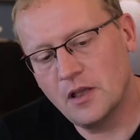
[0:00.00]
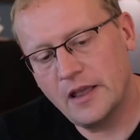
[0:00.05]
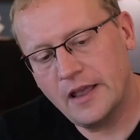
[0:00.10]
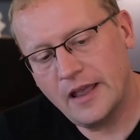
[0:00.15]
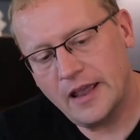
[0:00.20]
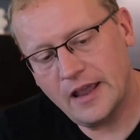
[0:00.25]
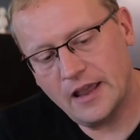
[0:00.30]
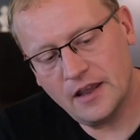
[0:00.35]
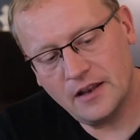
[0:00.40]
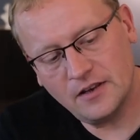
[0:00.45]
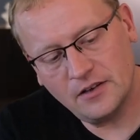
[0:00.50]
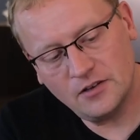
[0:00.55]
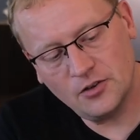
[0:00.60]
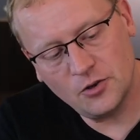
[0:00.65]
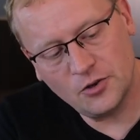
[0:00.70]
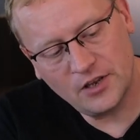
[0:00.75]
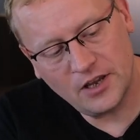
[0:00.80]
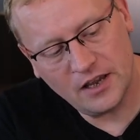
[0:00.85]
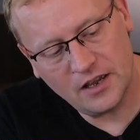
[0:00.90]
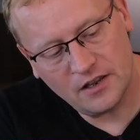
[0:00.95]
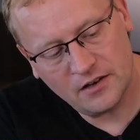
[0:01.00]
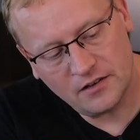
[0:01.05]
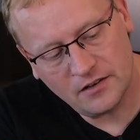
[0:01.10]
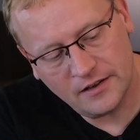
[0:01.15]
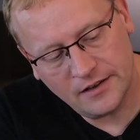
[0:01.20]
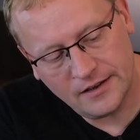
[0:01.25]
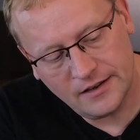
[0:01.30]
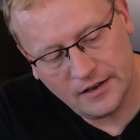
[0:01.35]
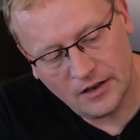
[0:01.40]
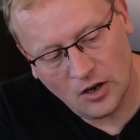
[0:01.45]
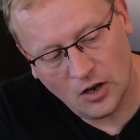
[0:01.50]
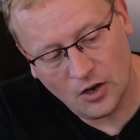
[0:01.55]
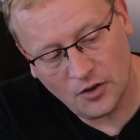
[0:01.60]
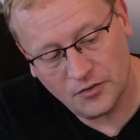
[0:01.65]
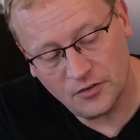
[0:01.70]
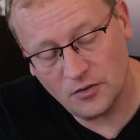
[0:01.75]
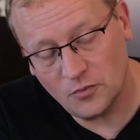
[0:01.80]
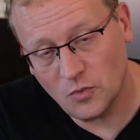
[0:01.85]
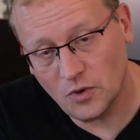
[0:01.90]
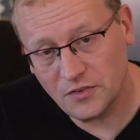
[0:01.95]
And you get, on
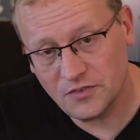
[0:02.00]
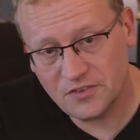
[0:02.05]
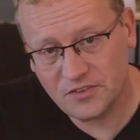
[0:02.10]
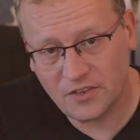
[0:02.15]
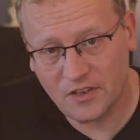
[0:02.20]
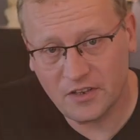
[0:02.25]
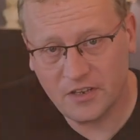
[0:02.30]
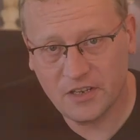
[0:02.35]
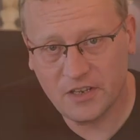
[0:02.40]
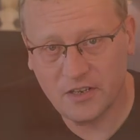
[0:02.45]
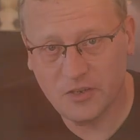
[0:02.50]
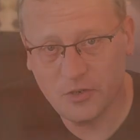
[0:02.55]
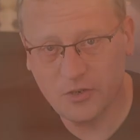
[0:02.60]
the one side here, you